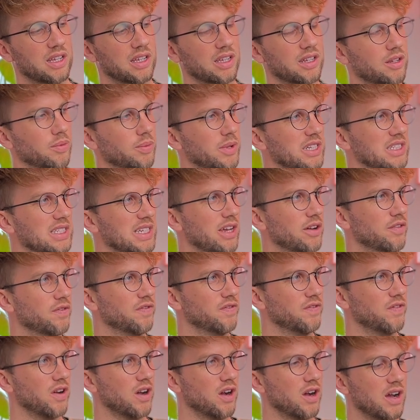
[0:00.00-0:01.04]
depends how
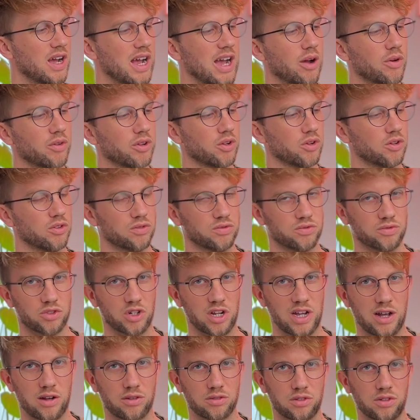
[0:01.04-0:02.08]
far out your
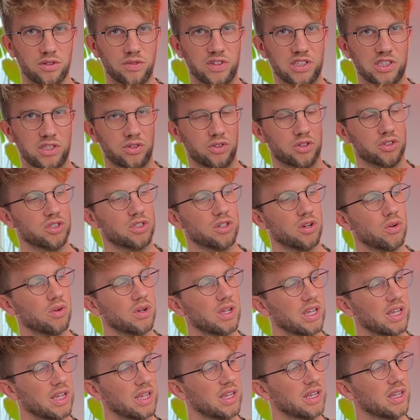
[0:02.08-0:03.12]
royale groove is on your sole
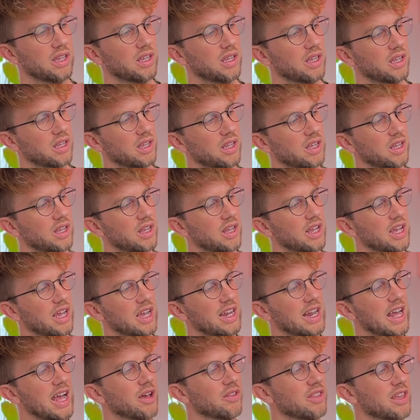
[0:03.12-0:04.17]
kit
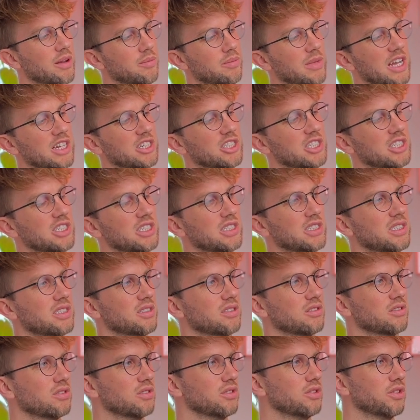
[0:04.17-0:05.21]
and how that matches the
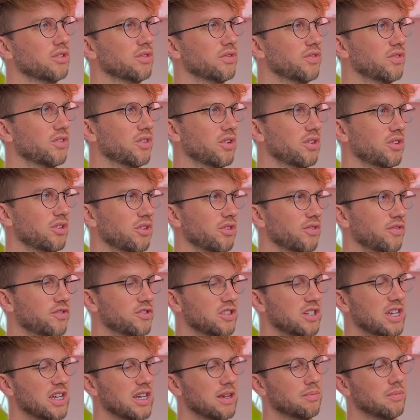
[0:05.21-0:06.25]
groove on your
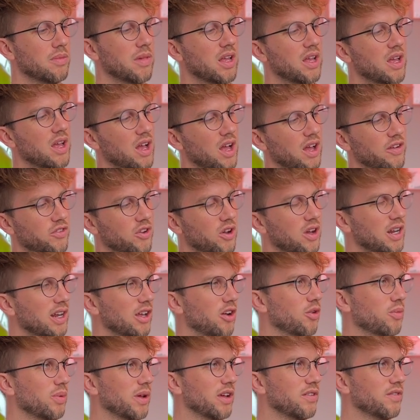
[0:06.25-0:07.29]
frame. I've got a
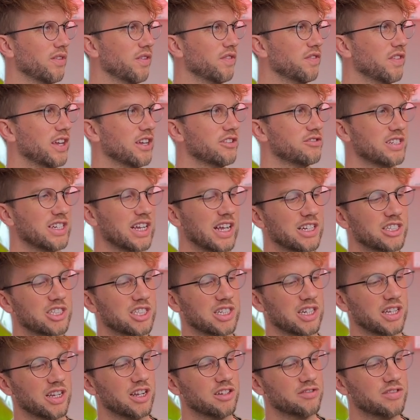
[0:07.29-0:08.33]
little bit of a theory
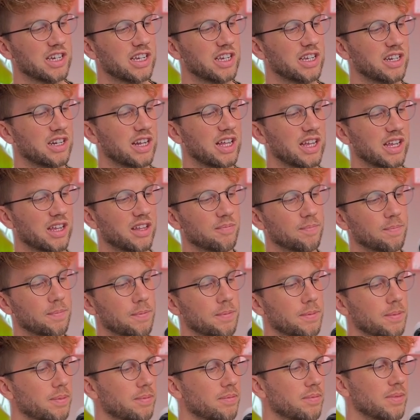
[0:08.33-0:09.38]
actually. I reckon like,
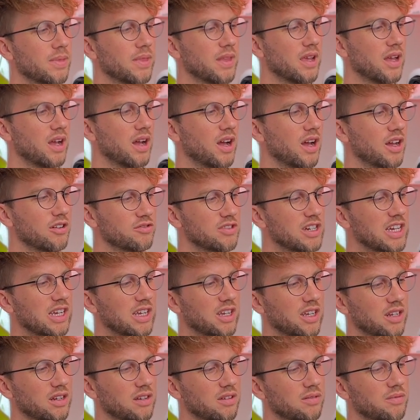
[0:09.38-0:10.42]
I
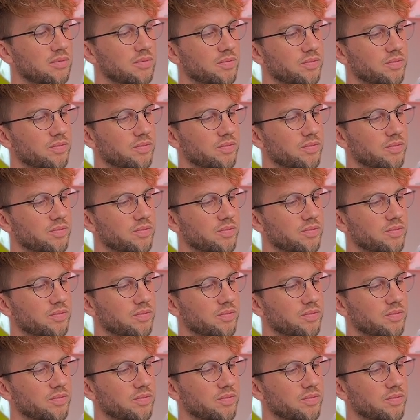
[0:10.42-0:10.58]
reckon